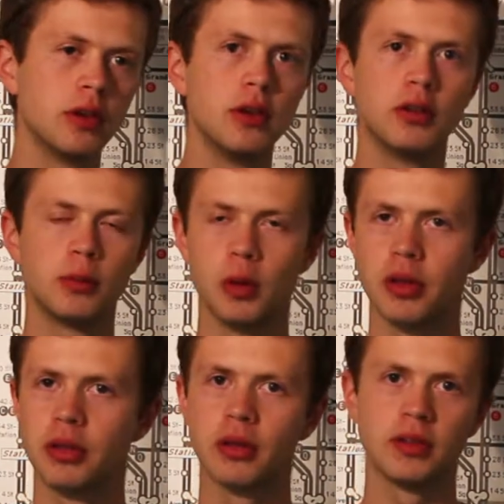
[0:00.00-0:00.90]
use
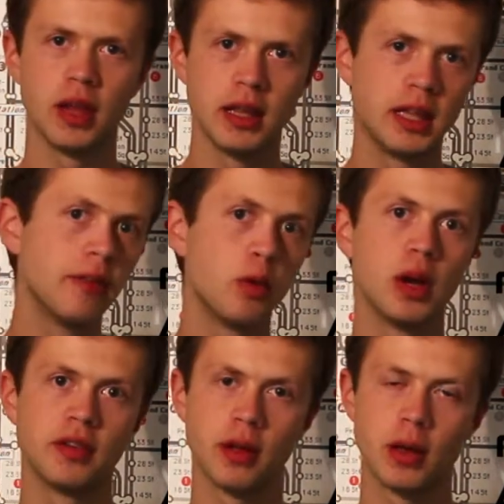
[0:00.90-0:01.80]
with, say,
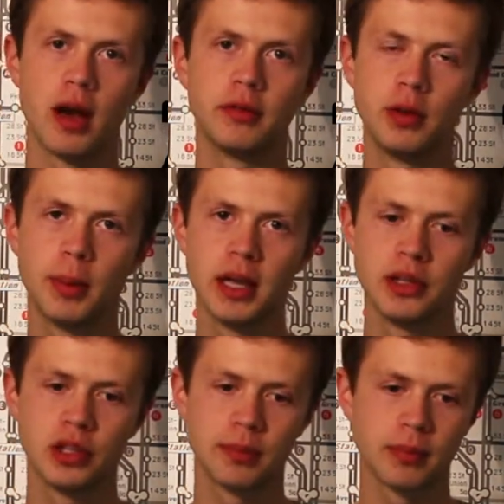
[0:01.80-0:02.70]
giveaways that you have on your
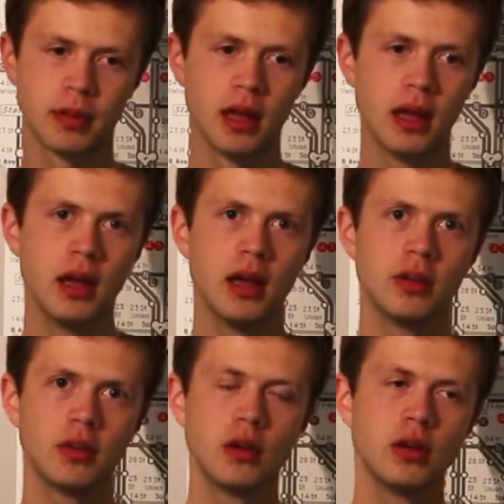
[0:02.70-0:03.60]
page.
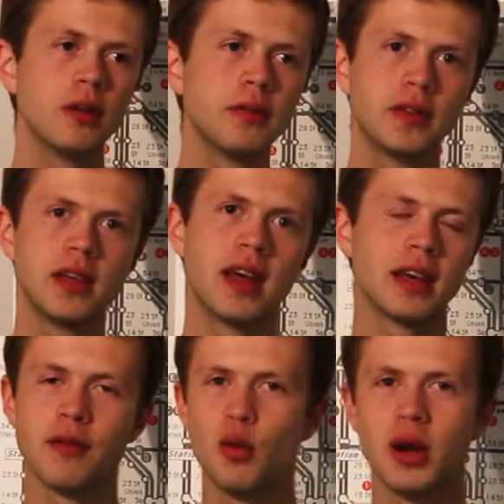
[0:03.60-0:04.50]
So you also see that
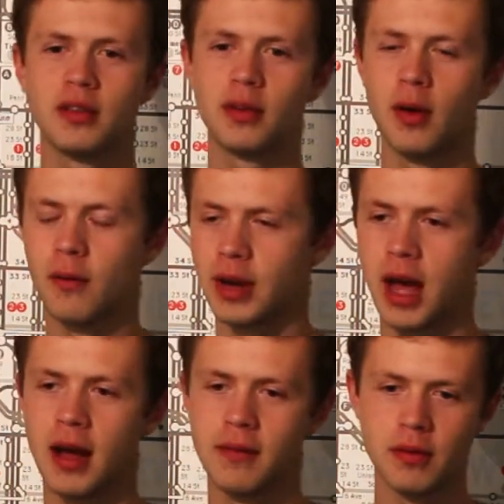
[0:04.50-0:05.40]
giveaways often
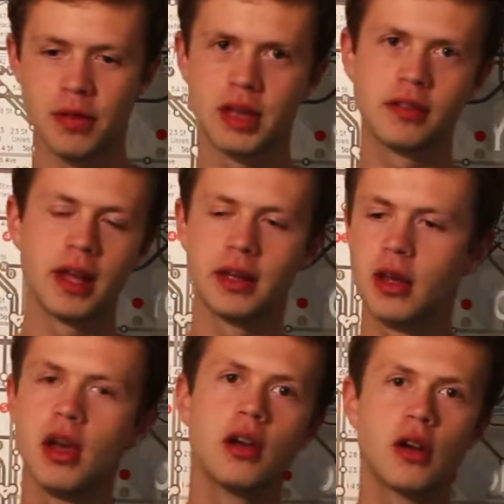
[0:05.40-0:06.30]
have things like
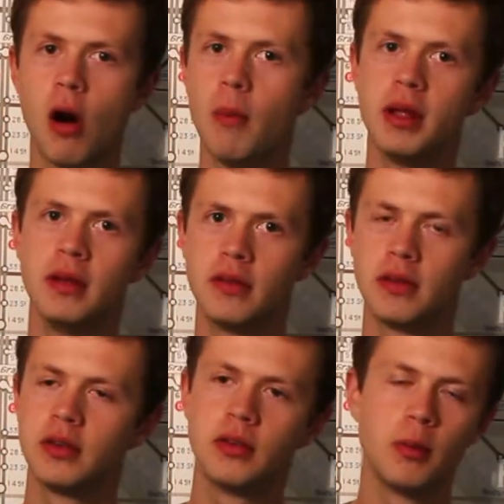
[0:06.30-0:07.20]
comment
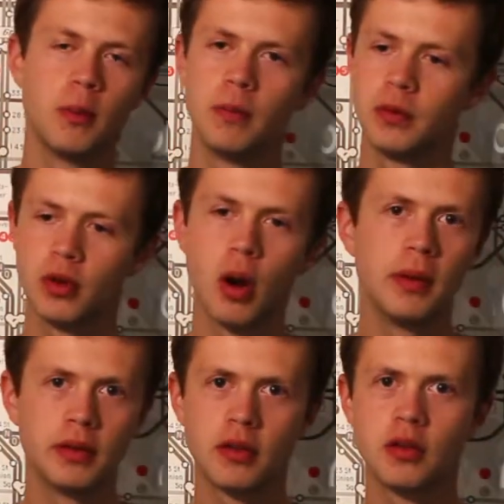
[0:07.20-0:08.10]

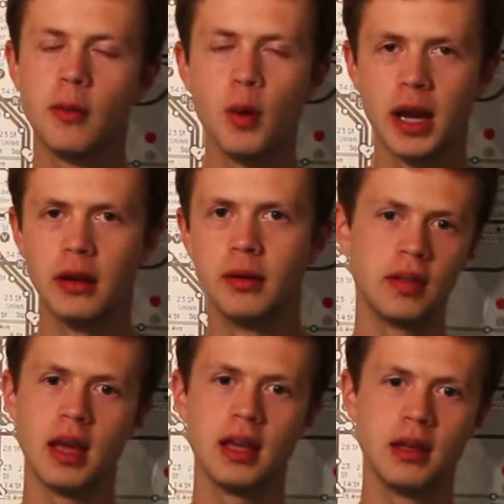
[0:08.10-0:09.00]
to win,
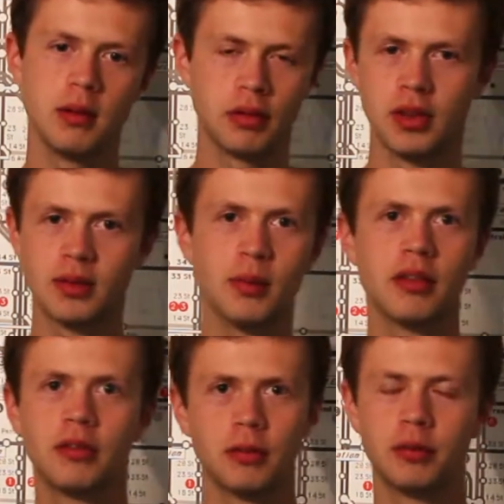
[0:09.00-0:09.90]
say 6
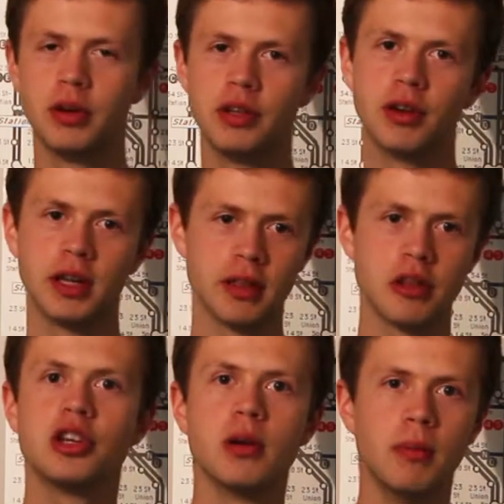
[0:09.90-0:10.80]
months free training at
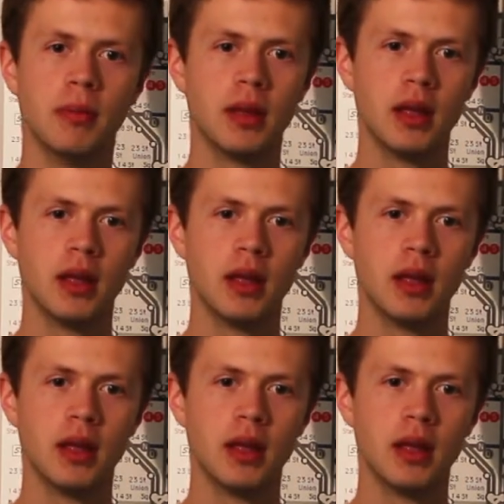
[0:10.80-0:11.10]
the gym.